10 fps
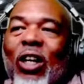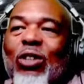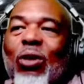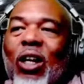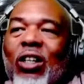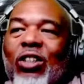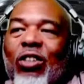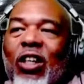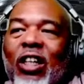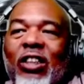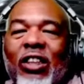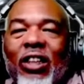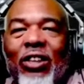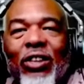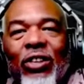That's right, because you guys'
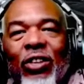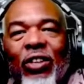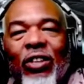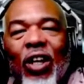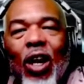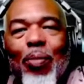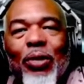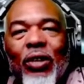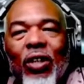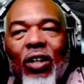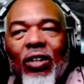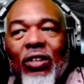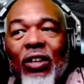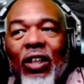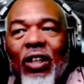seasons are opposite
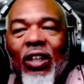ours.